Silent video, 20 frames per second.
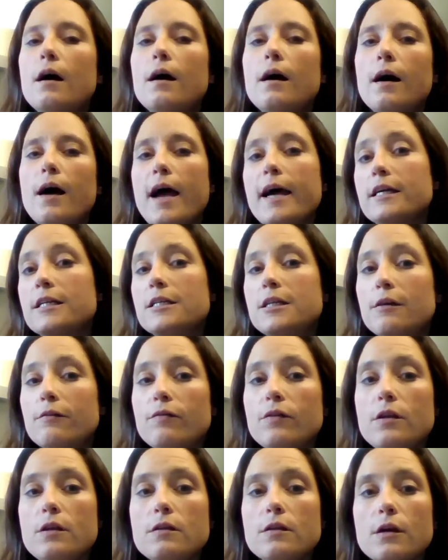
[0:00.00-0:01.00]

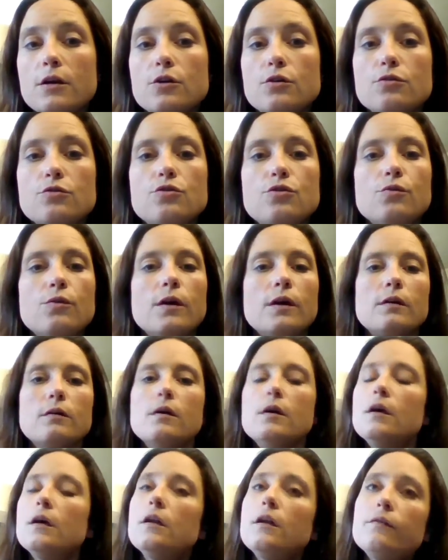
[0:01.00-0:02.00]
activity that you're doing.
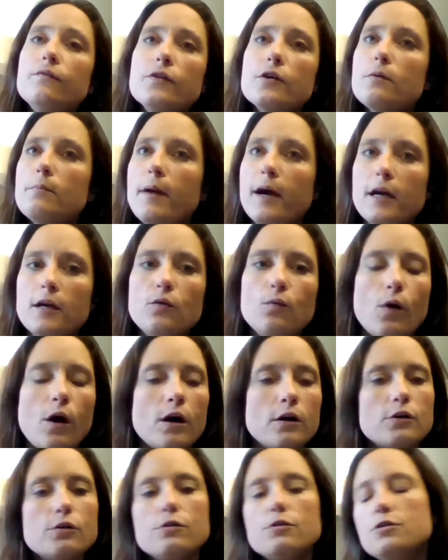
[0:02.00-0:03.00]
And if your mind
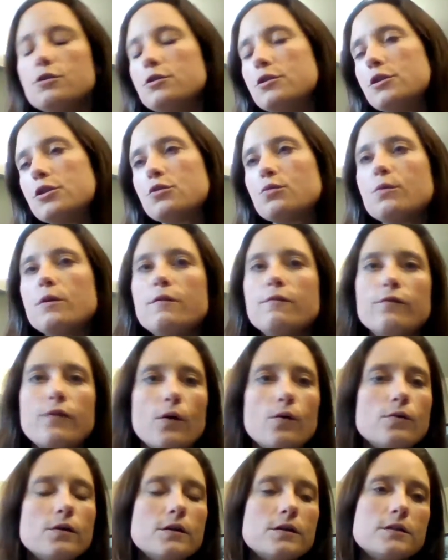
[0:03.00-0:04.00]
wanders, you just
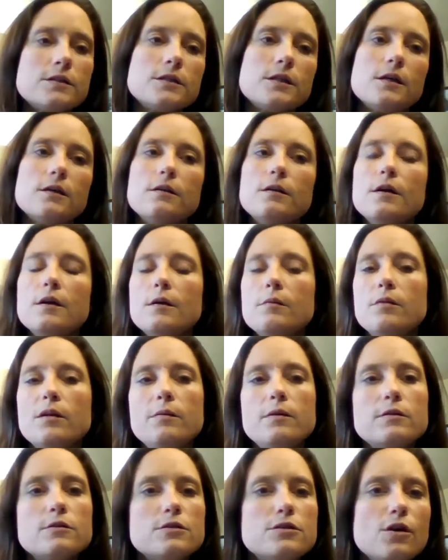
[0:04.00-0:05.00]
refocus it.
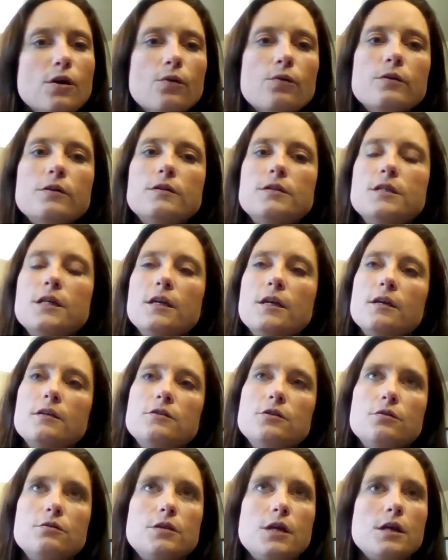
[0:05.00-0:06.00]
Maybe it's noticing as
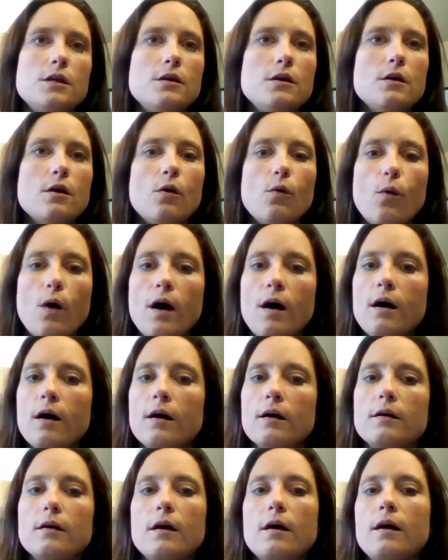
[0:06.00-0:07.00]
you're taking a
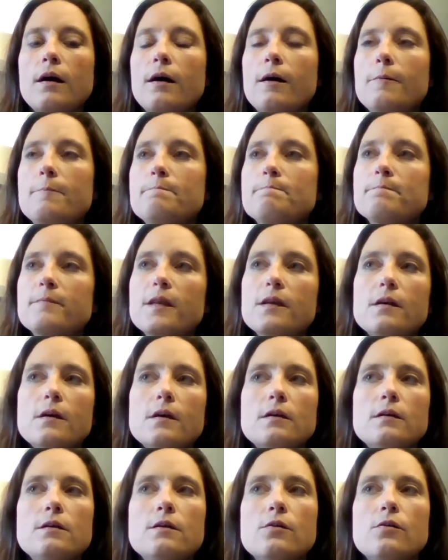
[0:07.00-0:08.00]
walk,
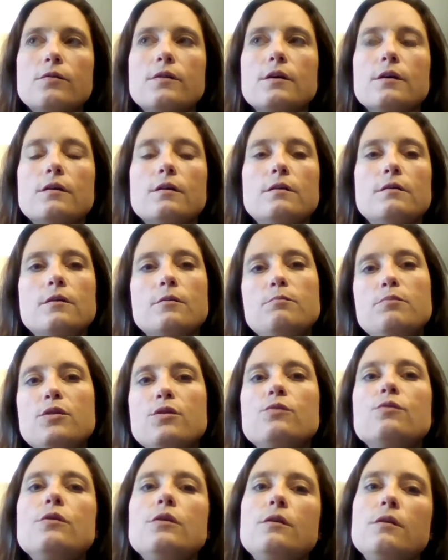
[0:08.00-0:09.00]
the
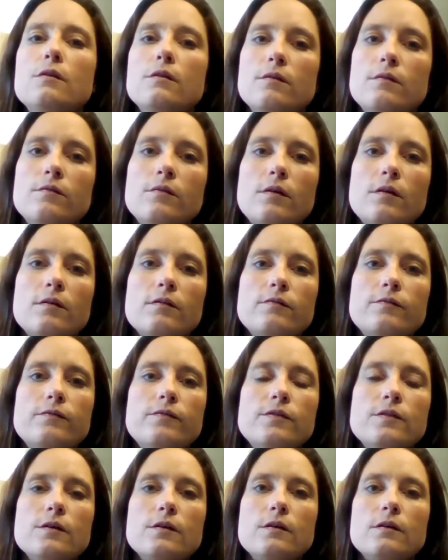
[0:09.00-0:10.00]
beauty of
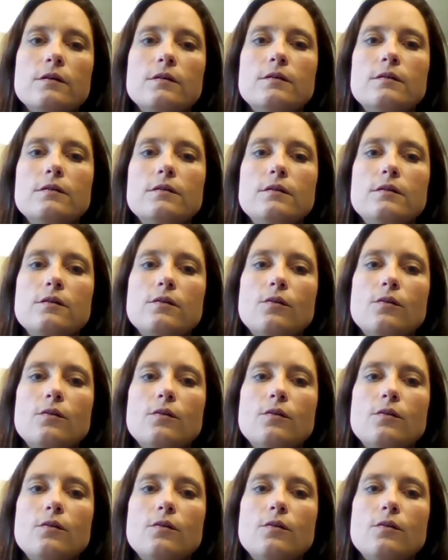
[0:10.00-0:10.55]
the,